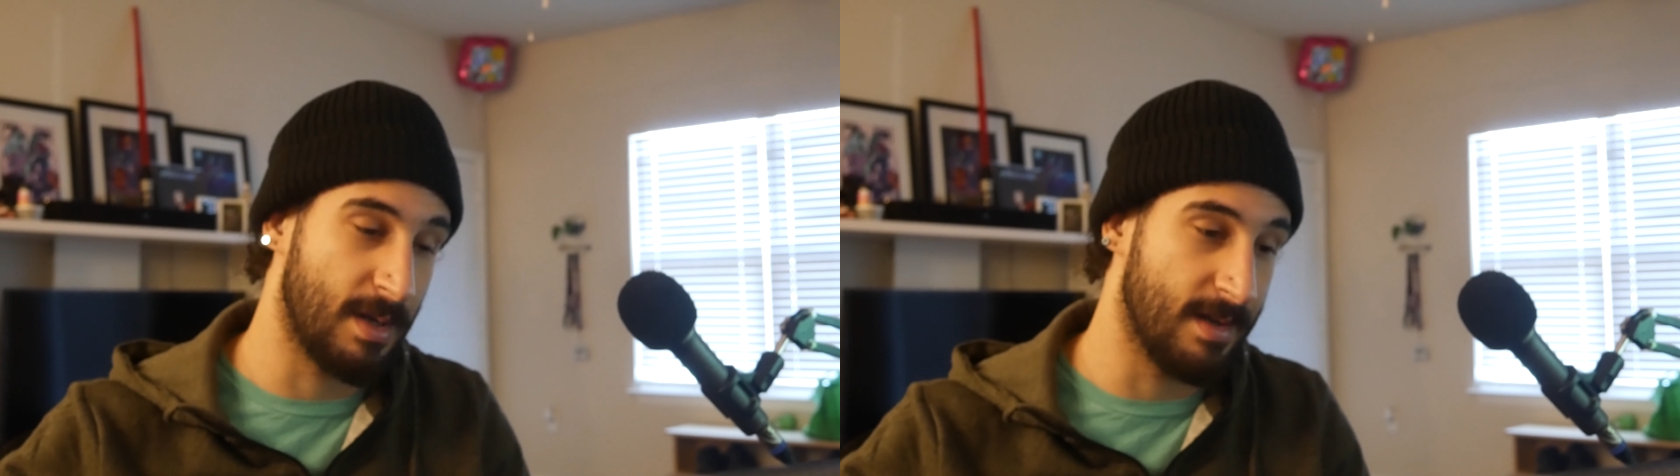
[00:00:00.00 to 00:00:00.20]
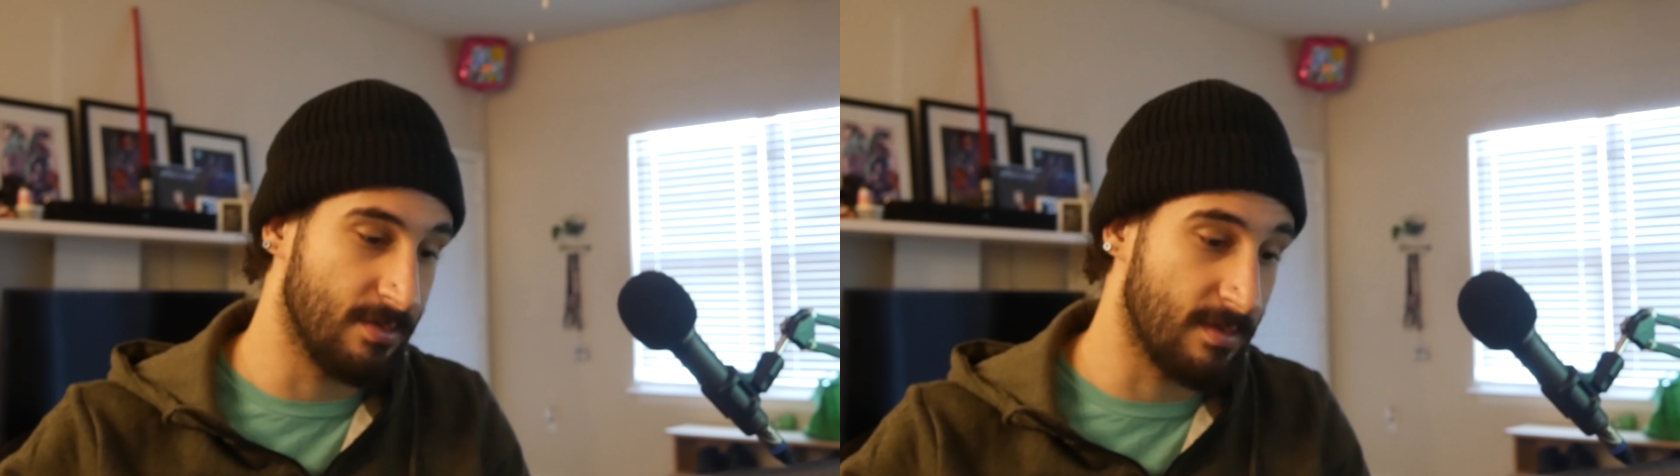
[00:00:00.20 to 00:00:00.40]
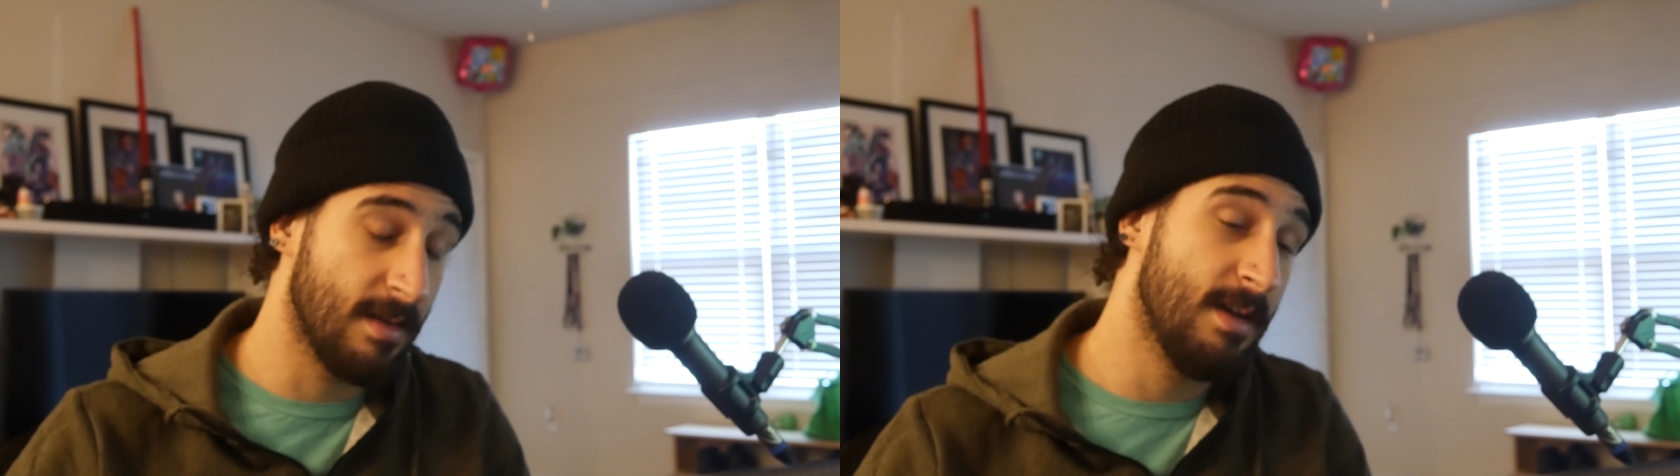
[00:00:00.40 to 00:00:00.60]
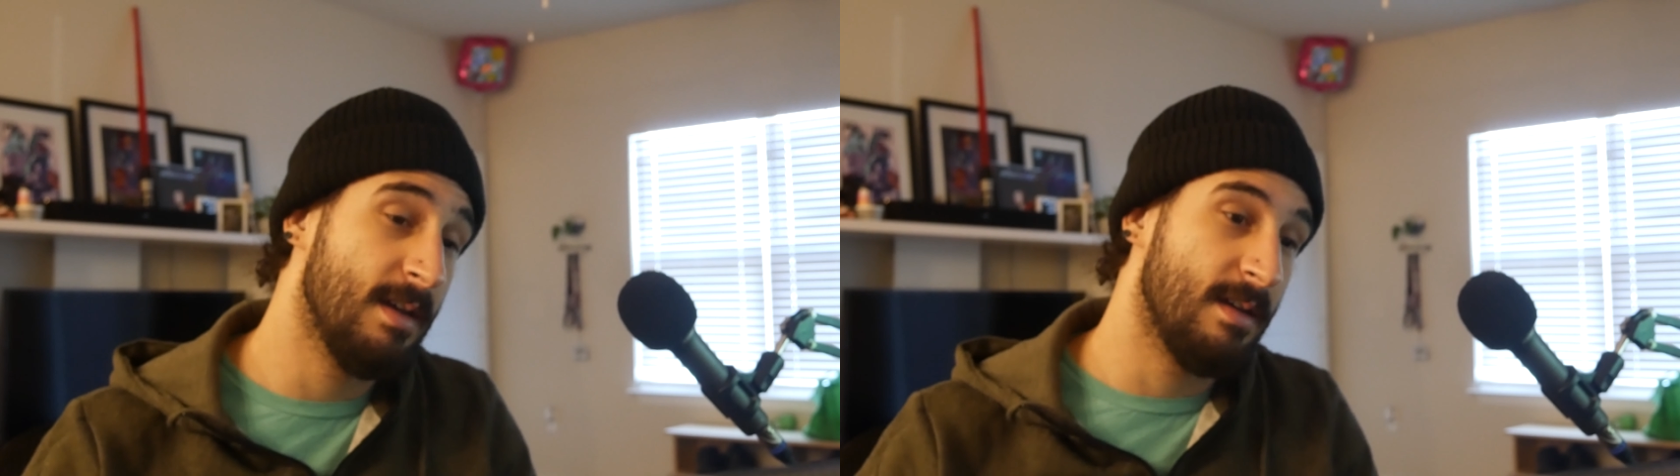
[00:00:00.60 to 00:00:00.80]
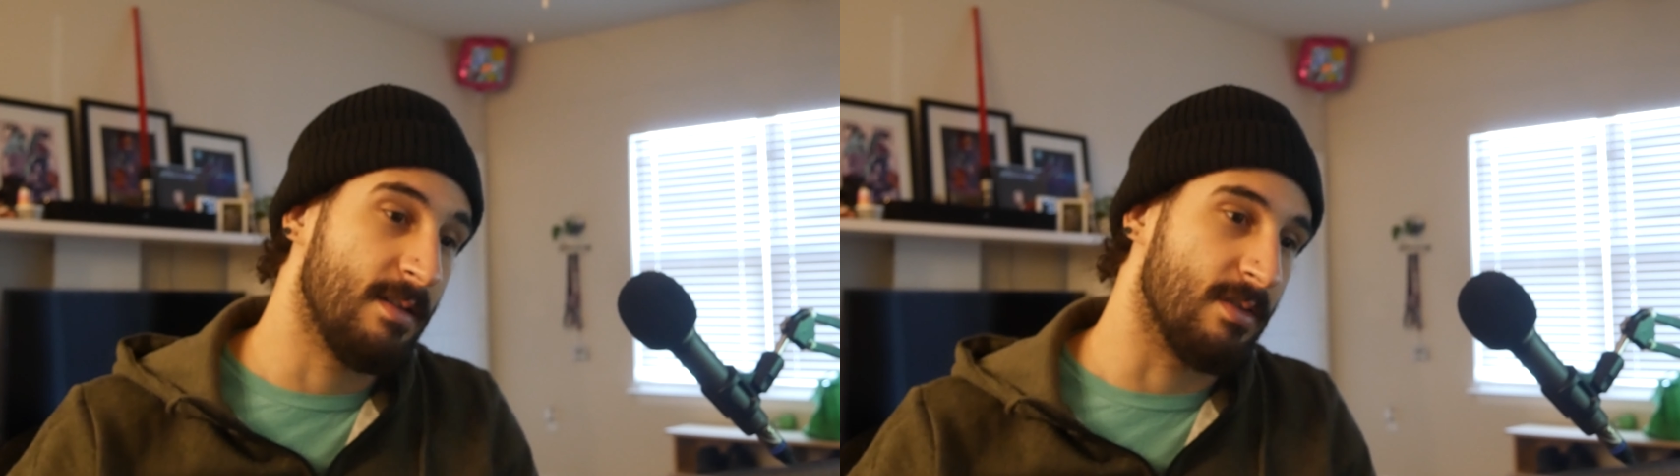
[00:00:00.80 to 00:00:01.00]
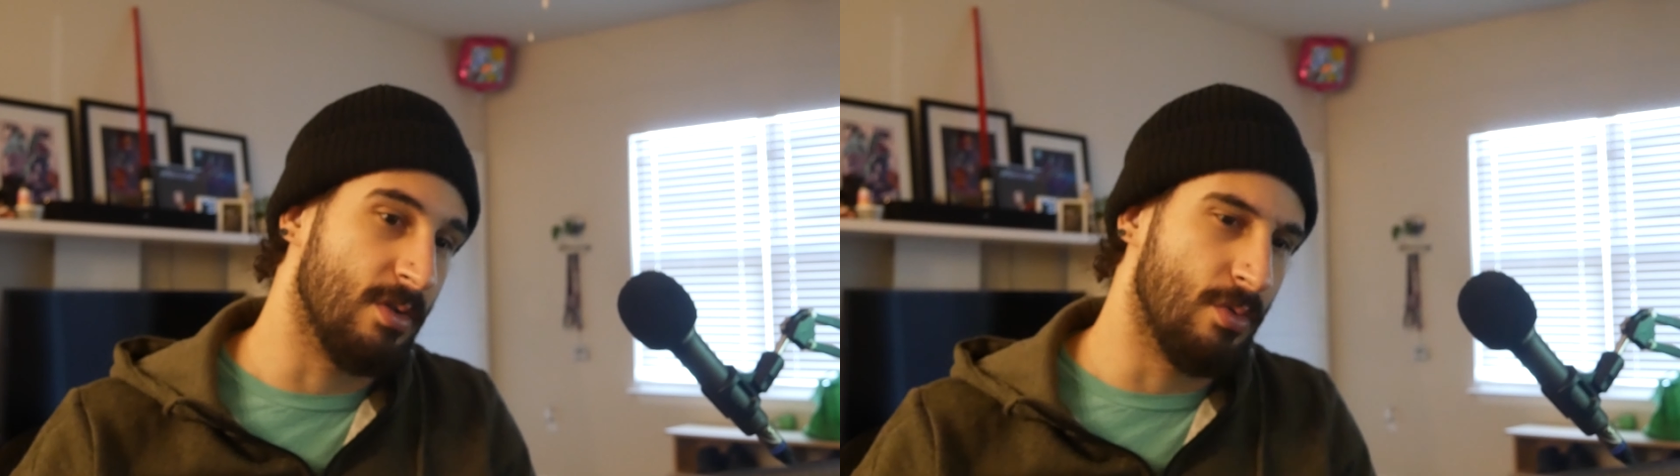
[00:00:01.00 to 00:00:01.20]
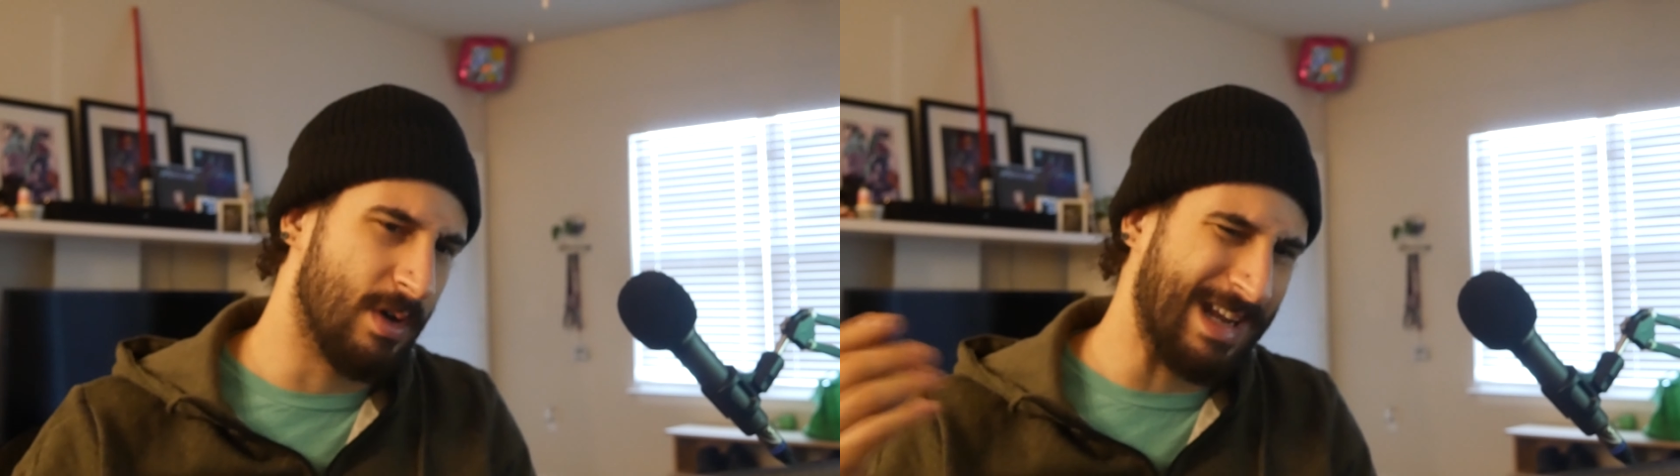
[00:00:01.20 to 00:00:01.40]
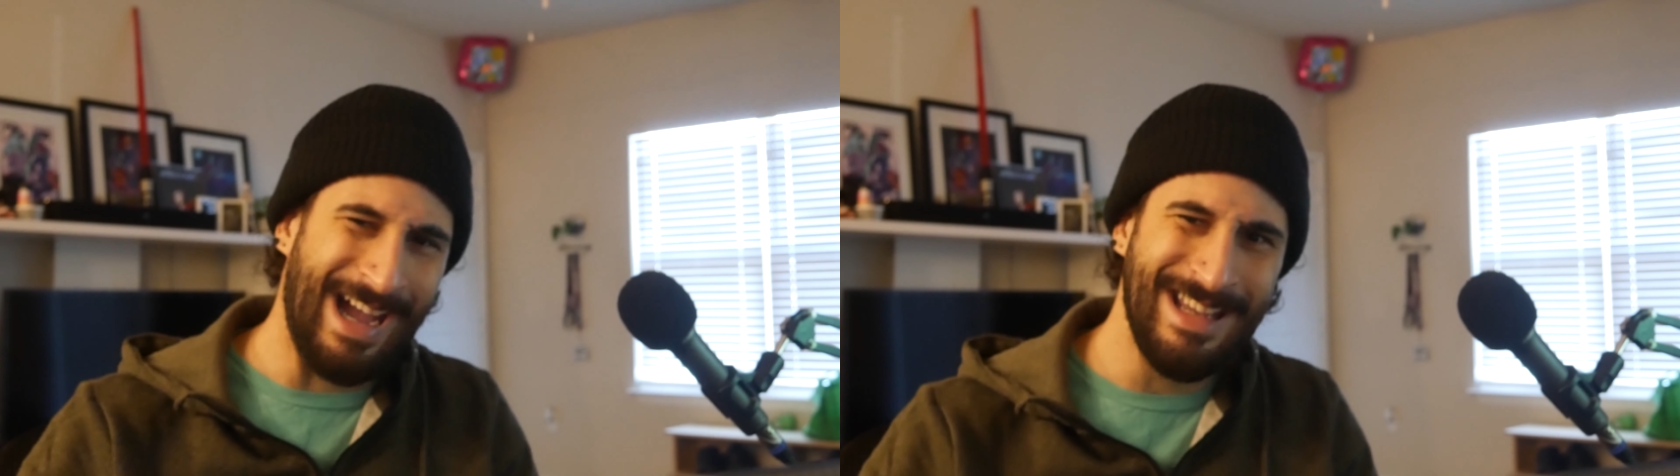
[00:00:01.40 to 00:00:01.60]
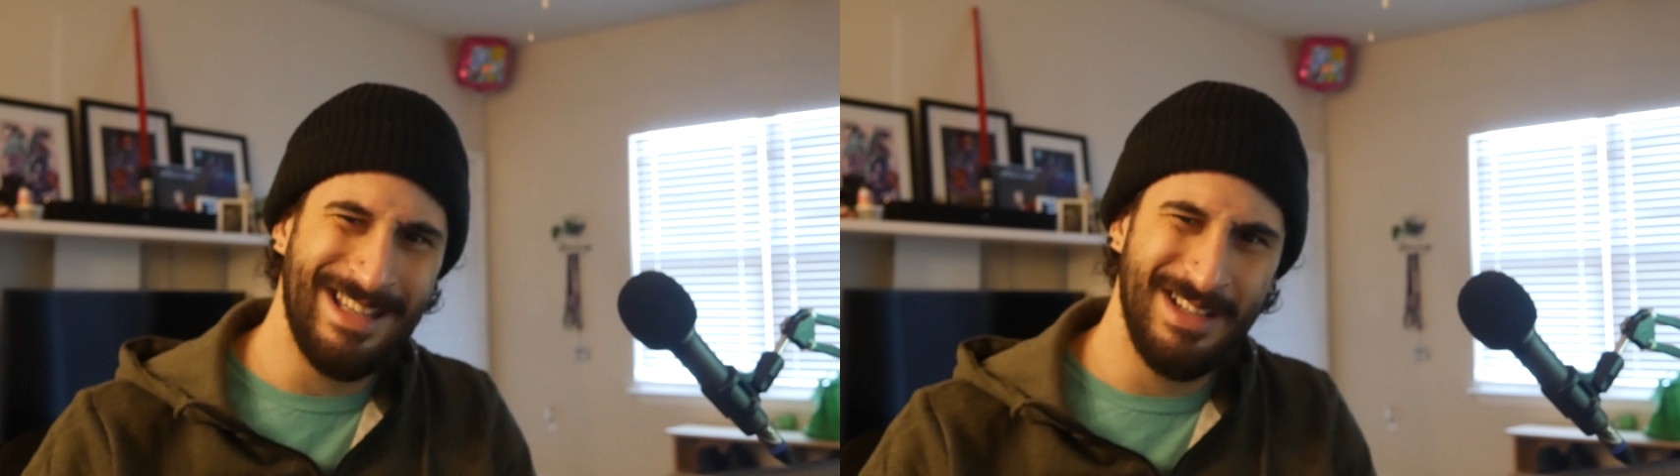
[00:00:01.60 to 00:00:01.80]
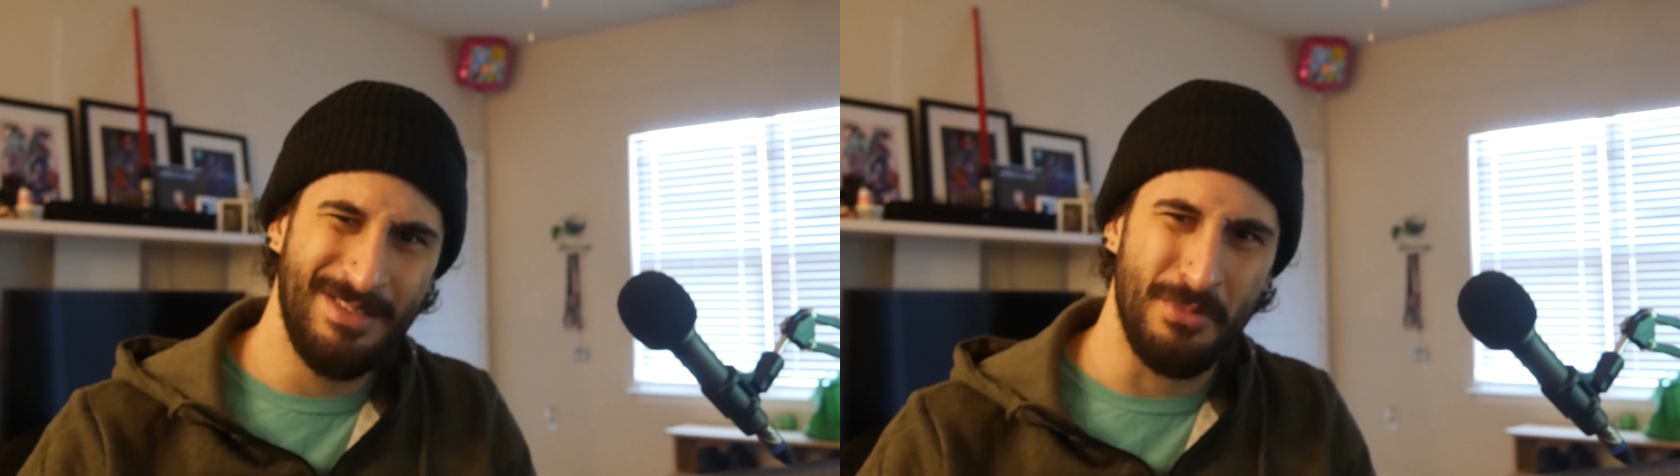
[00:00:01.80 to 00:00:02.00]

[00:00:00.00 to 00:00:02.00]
bounds. So what I did